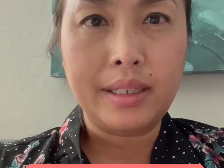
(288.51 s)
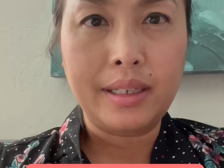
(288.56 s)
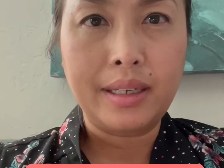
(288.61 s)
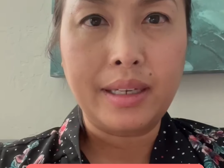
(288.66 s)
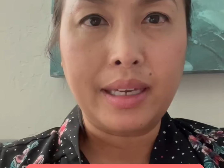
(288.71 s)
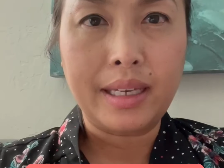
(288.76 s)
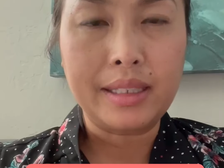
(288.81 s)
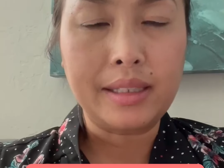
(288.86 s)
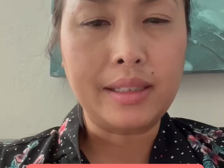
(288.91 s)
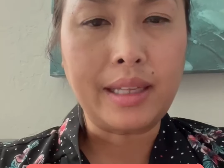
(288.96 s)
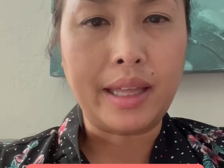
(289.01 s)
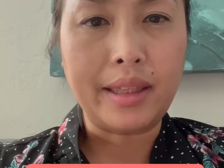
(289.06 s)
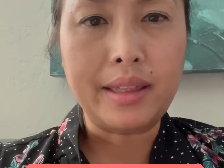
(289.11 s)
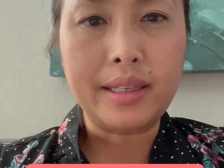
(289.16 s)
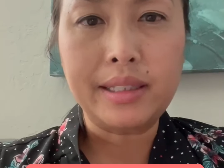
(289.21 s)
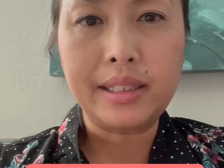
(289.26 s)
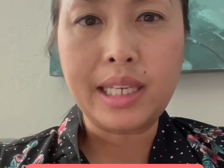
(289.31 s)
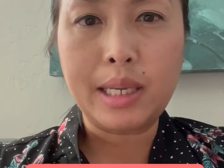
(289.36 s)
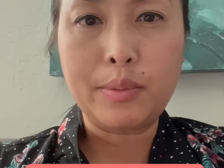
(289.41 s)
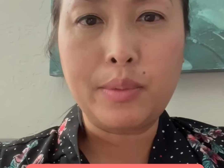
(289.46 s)
It's not the
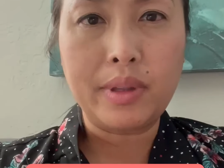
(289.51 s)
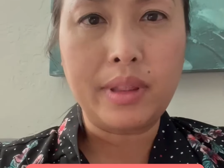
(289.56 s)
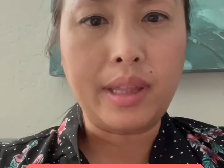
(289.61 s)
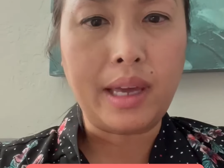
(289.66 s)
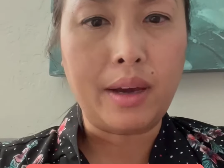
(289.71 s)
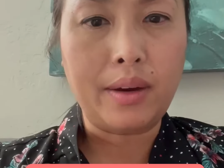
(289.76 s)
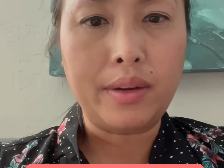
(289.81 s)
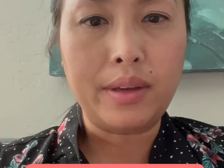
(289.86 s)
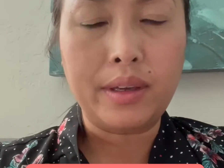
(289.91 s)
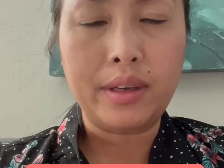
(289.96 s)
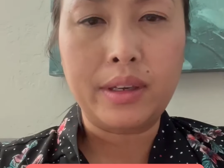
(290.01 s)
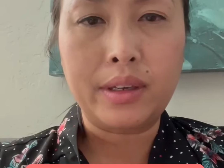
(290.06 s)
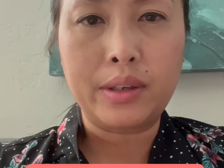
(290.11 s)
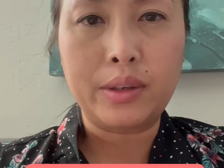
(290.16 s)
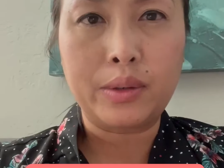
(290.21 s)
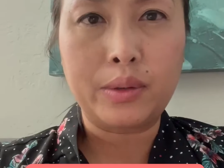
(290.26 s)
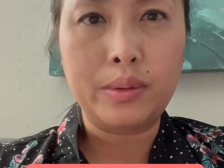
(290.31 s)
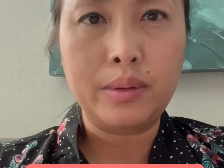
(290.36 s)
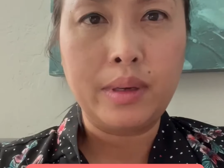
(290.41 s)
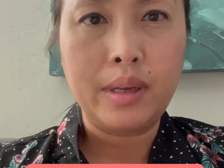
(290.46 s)
same without
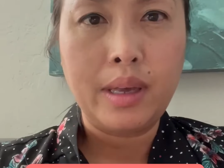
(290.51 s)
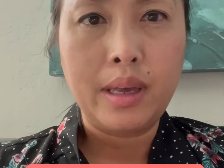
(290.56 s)
you,